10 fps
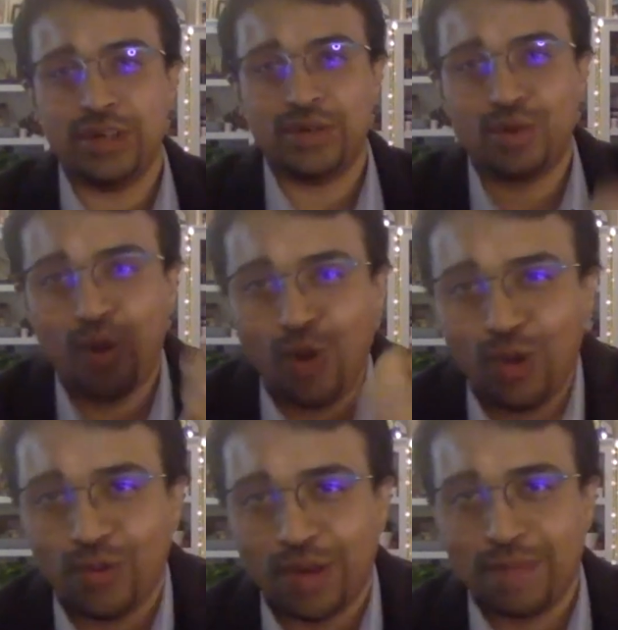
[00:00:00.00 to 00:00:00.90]

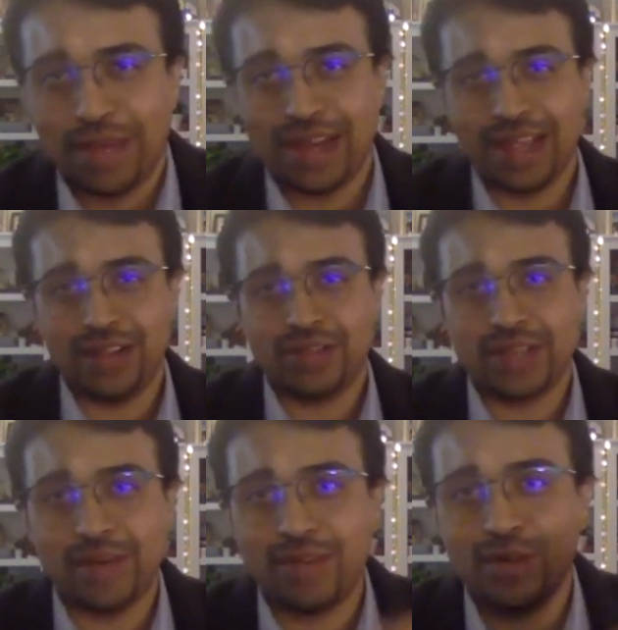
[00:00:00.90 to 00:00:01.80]
control women and
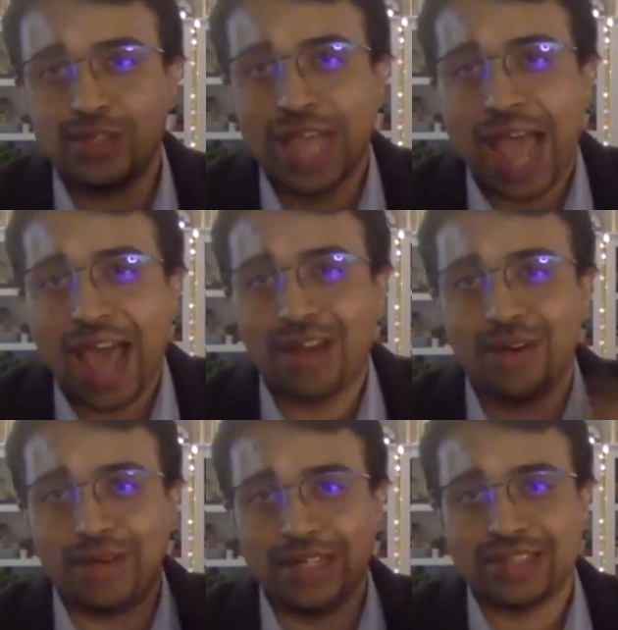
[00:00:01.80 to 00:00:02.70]
some of those
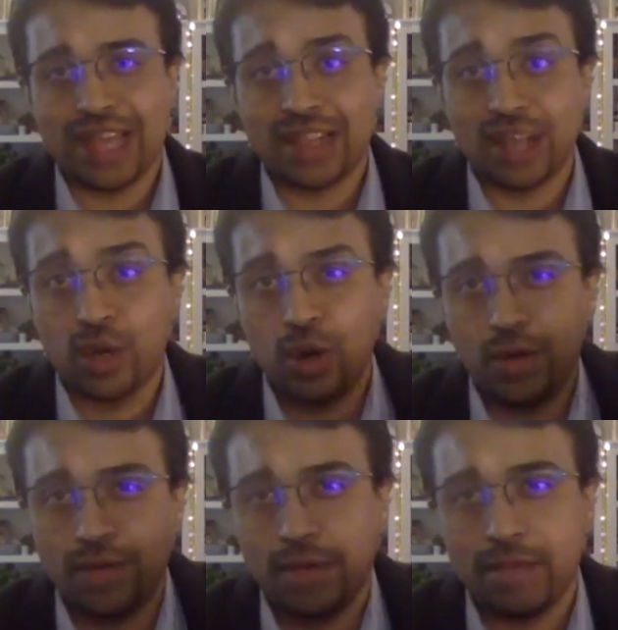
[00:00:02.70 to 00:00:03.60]
categories like the
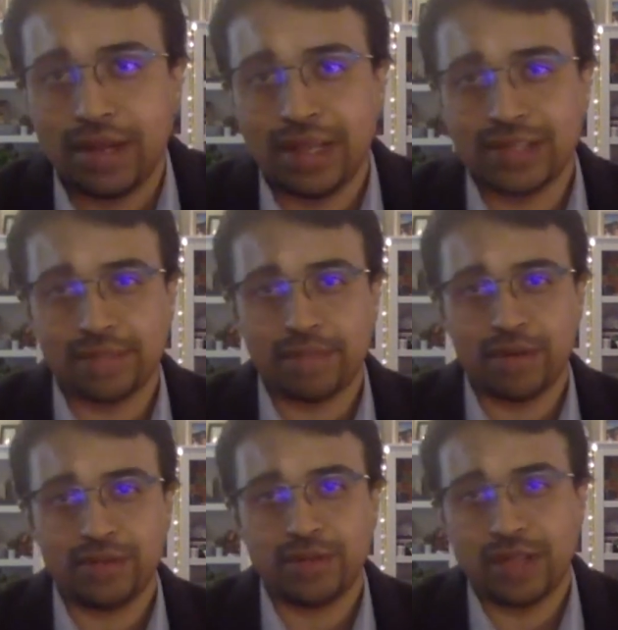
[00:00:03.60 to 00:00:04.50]
good woman as
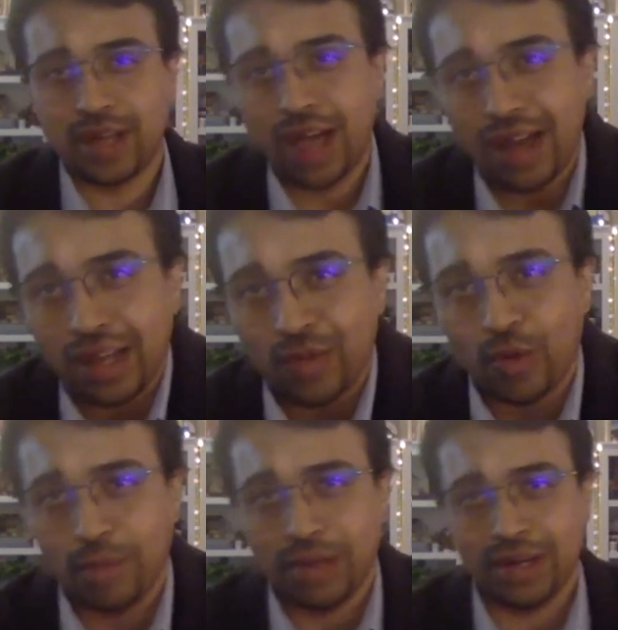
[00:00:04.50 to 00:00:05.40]
opposed to the cunning
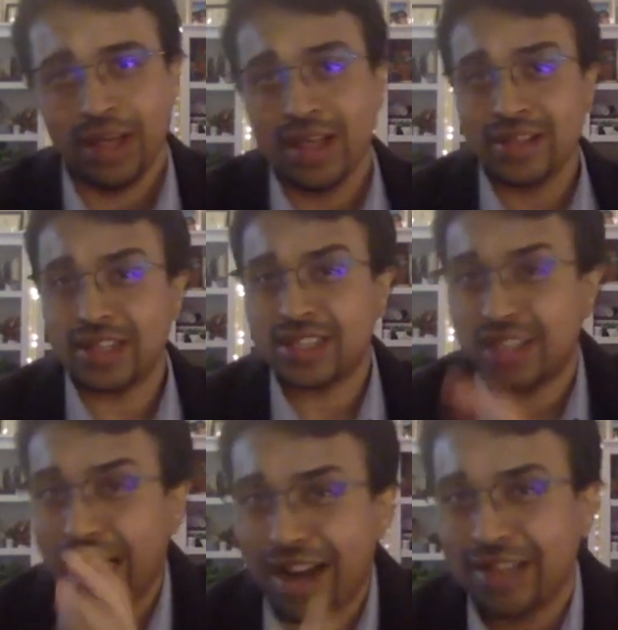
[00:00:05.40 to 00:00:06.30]
woman the
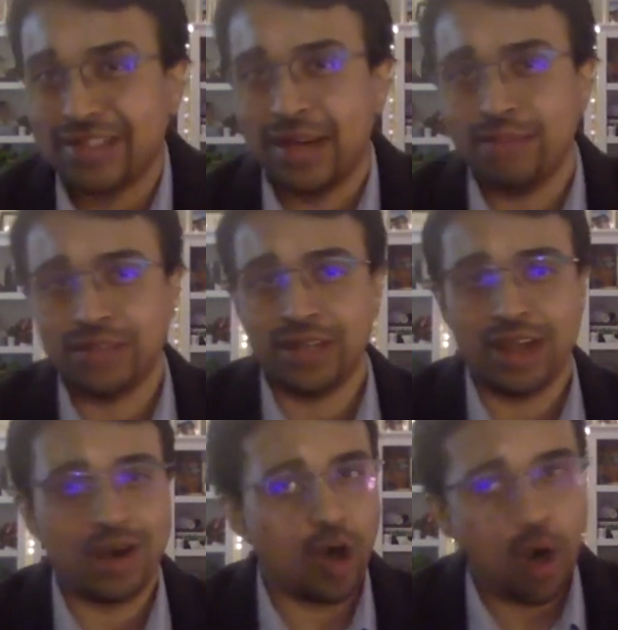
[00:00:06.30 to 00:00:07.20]
slut assumption
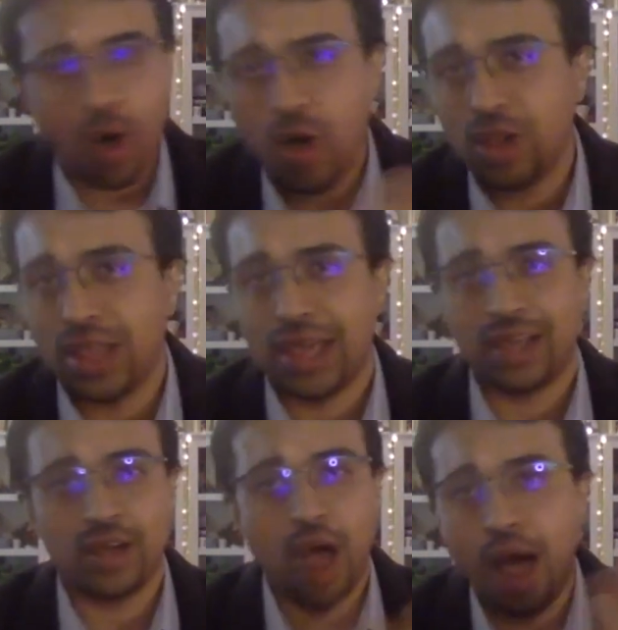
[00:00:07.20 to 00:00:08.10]
are all
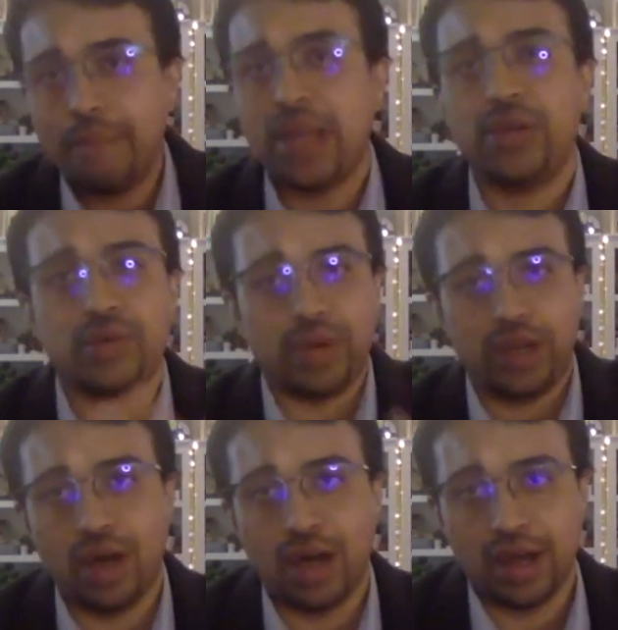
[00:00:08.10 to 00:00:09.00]
like commentary
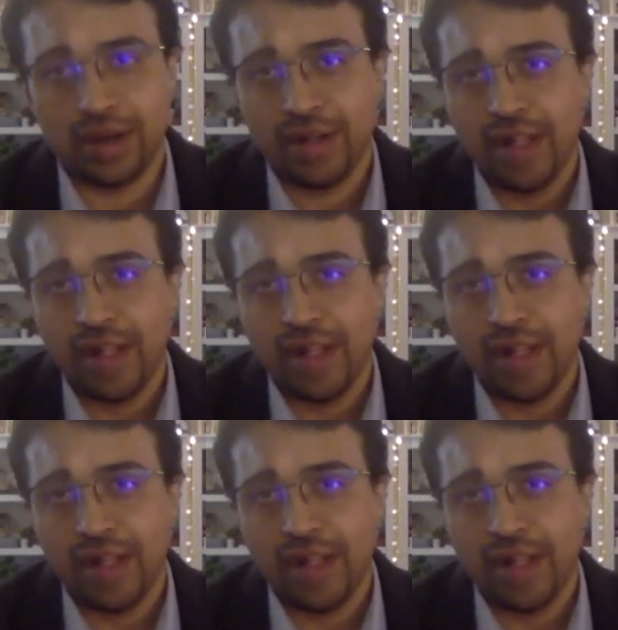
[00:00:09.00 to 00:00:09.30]
on